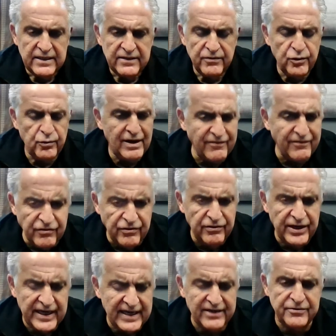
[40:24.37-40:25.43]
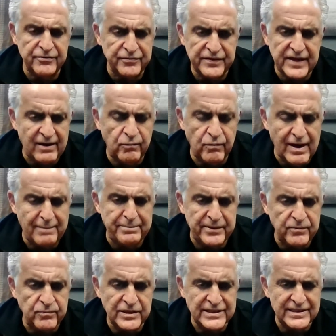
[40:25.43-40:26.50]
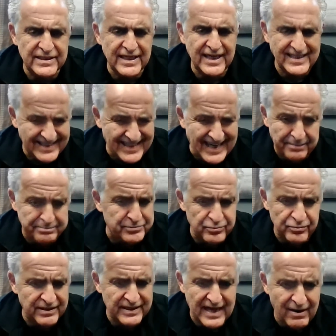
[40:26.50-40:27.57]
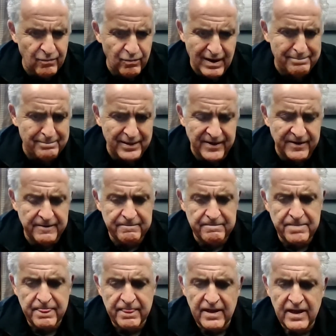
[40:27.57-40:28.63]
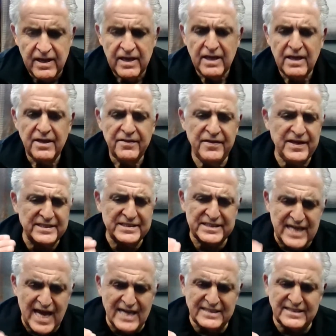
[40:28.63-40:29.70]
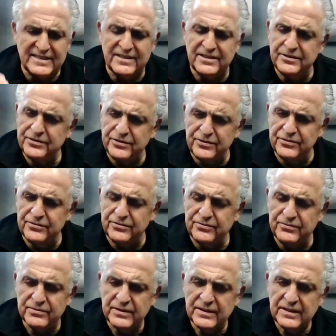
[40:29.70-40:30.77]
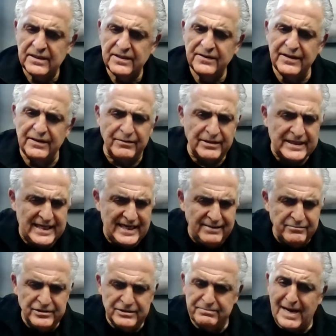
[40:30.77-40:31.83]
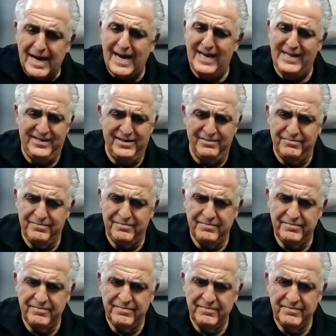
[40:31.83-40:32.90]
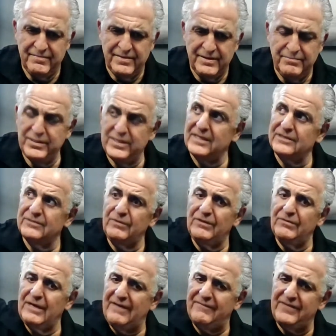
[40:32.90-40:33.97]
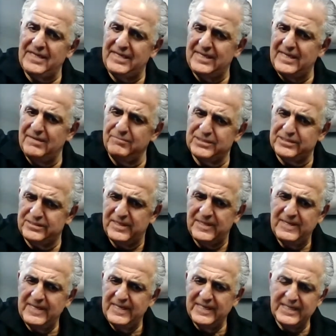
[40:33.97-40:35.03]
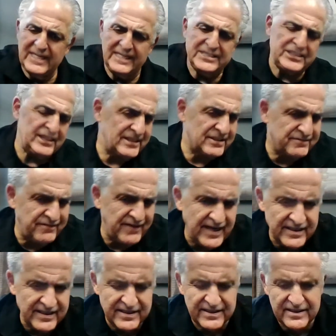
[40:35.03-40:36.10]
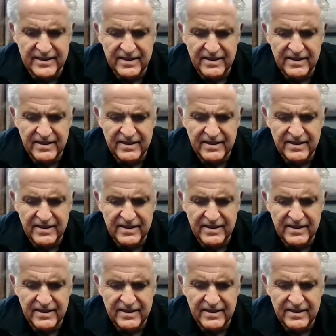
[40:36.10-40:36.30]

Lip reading: Whoever handled that weapon was adept with that weapon. The assassin knew there were cameras behind him because we don't have any cameras catching his face.